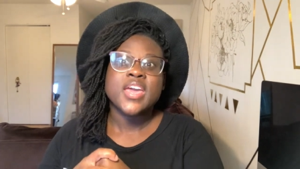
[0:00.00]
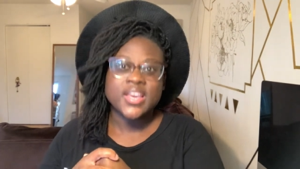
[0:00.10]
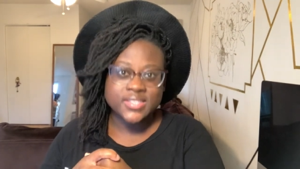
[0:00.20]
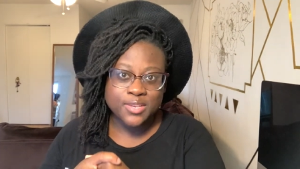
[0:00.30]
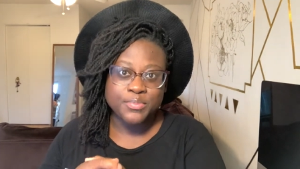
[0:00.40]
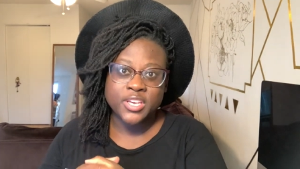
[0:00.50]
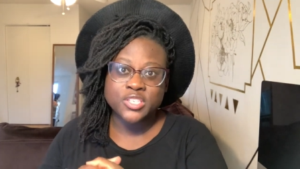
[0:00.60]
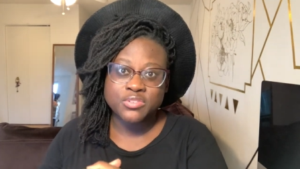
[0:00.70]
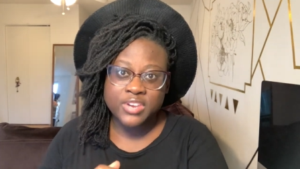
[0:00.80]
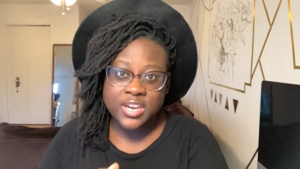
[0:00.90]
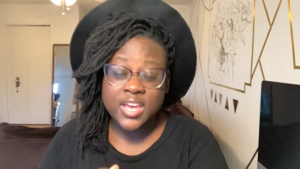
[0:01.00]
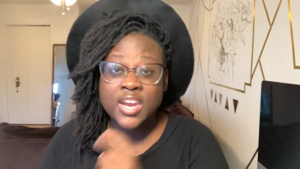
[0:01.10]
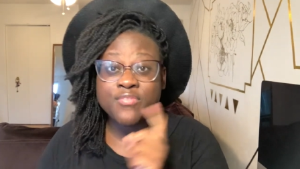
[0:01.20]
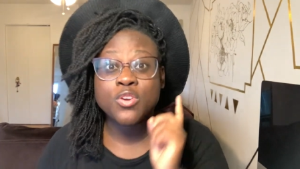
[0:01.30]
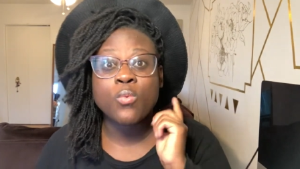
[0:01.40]
It's a big screen. And
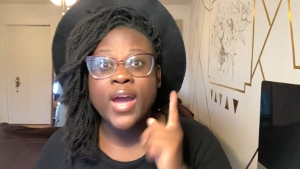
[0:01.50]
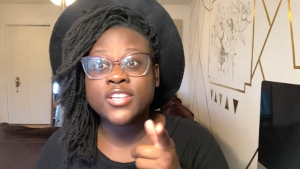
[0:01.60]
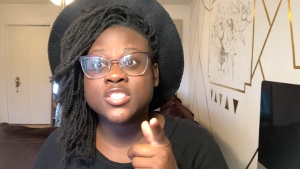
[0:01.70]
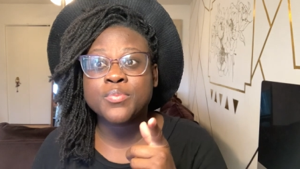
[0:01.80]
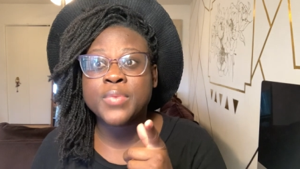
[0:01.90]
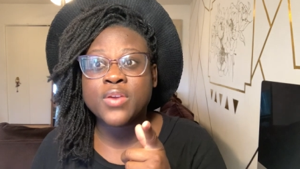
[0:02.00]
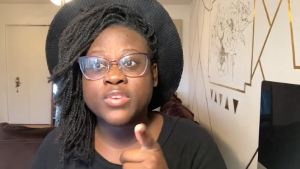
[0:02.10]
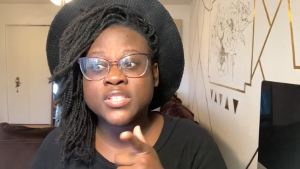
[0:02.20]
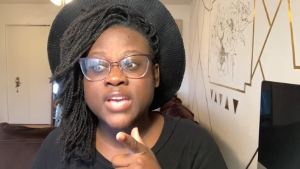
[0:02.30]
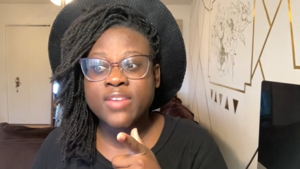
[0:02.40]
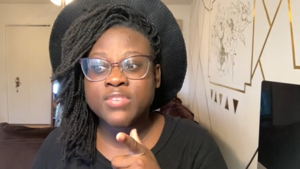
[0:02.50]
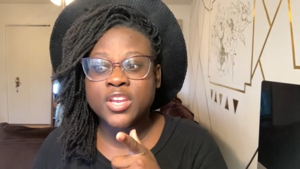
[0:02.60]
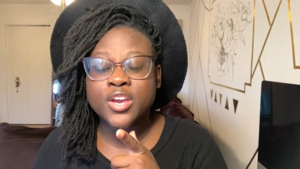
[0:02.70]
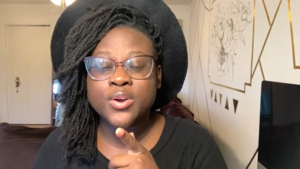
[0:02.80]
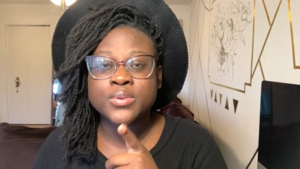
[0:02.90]
if you watch some of my retie
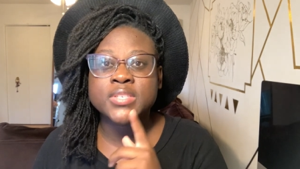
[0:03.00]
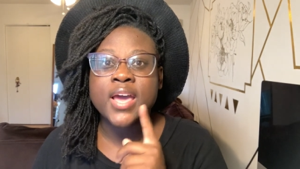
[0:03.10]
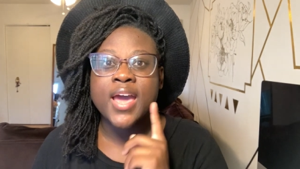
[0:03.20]
videos,